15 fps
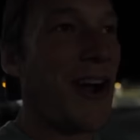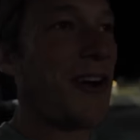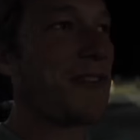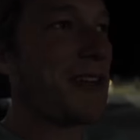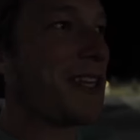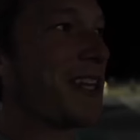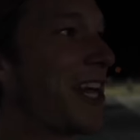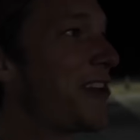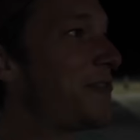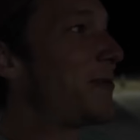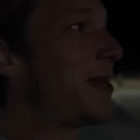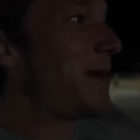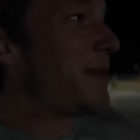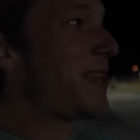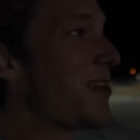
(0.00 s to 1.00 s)
RV life,
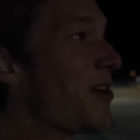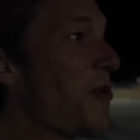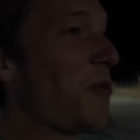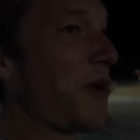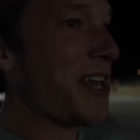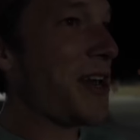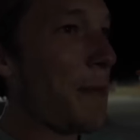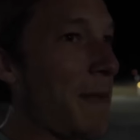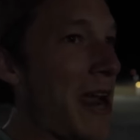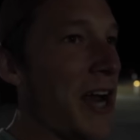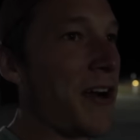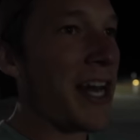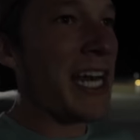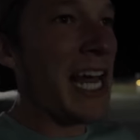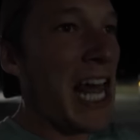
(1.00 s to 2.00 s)
baby. When you're
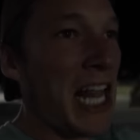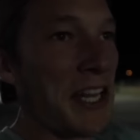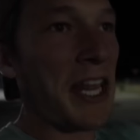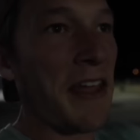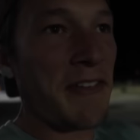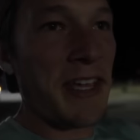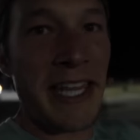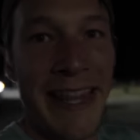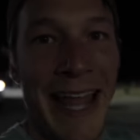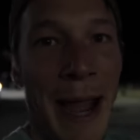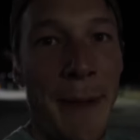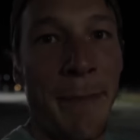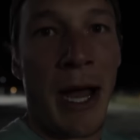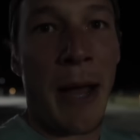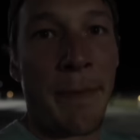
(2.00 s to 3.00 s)
married, living
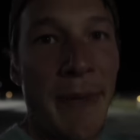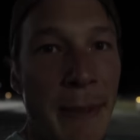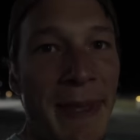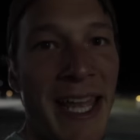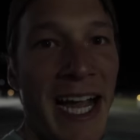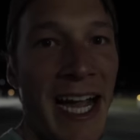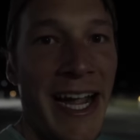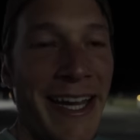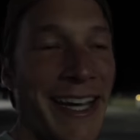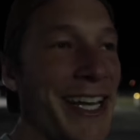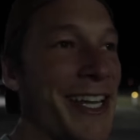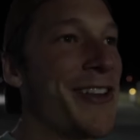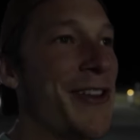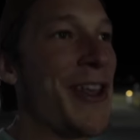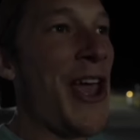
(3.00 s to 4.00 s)
that puppy behind
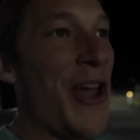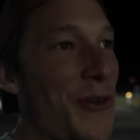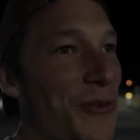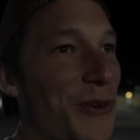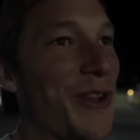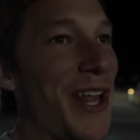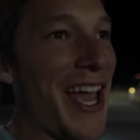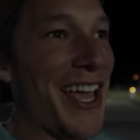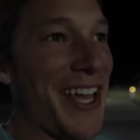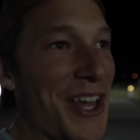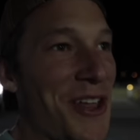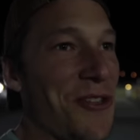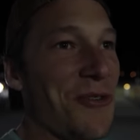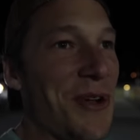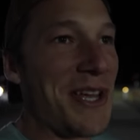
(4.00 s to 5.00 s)
us for like
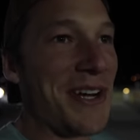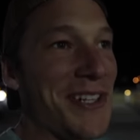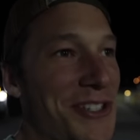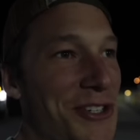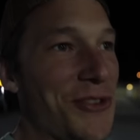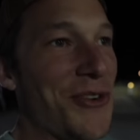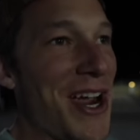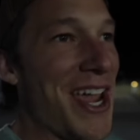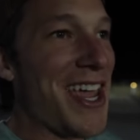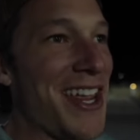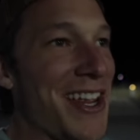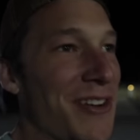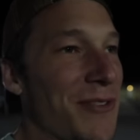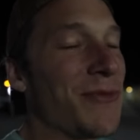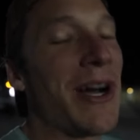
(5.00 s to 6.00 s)
3 years straight.
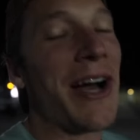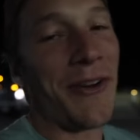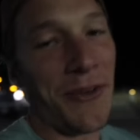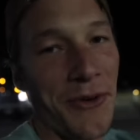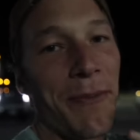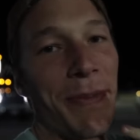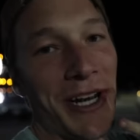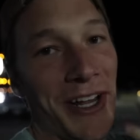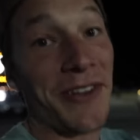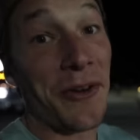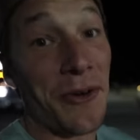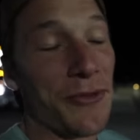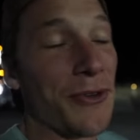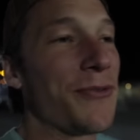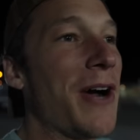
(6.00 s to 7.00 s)
Well, we've been on the
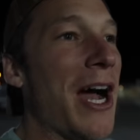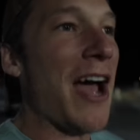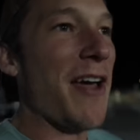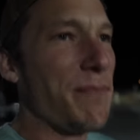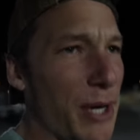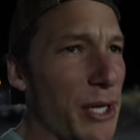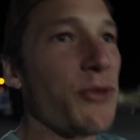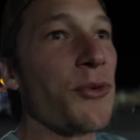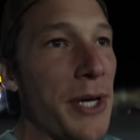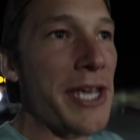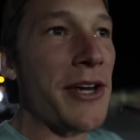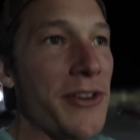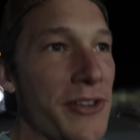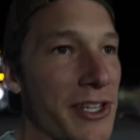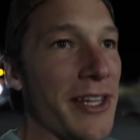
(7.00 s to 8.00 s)
road for 5, but 3
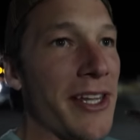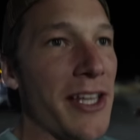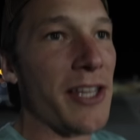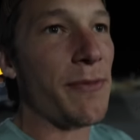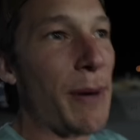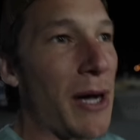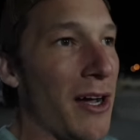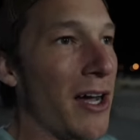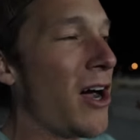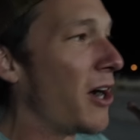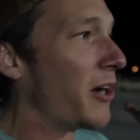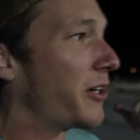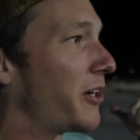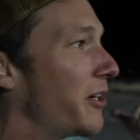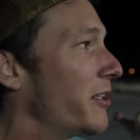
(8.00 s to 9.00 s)
years in this
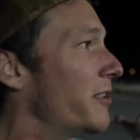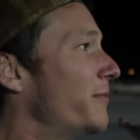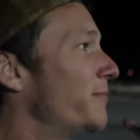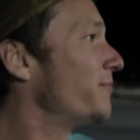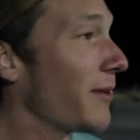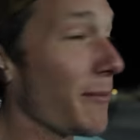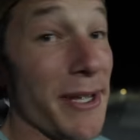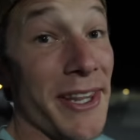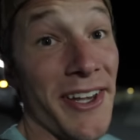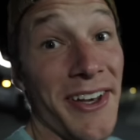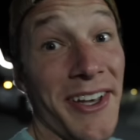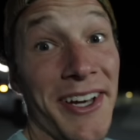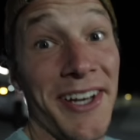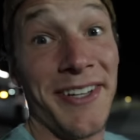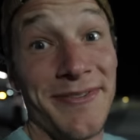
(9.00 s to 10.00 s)
honker, let me
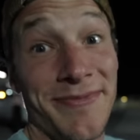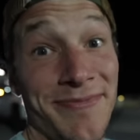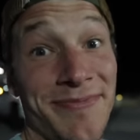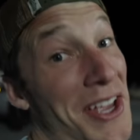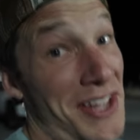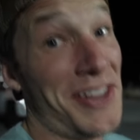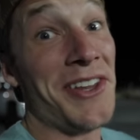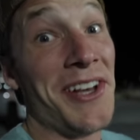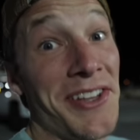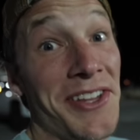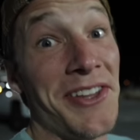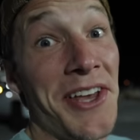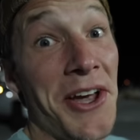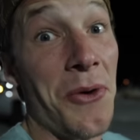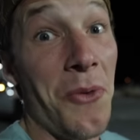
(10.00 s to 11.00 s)
tell you, it's nice
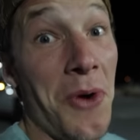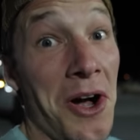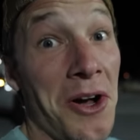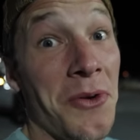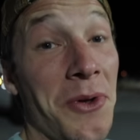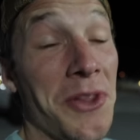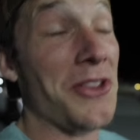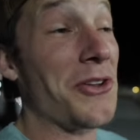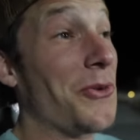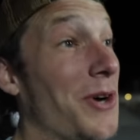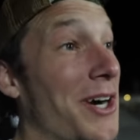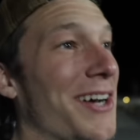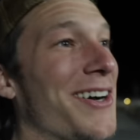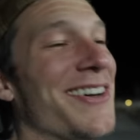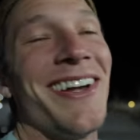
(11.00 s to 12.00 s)
to take a walk once in a
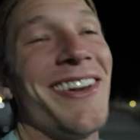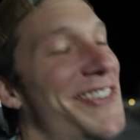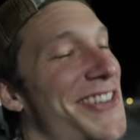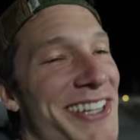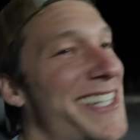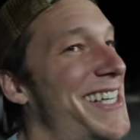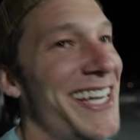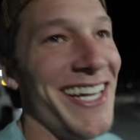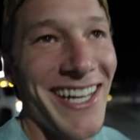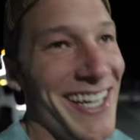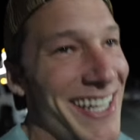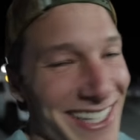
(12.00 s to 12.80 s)
while. Just kidding.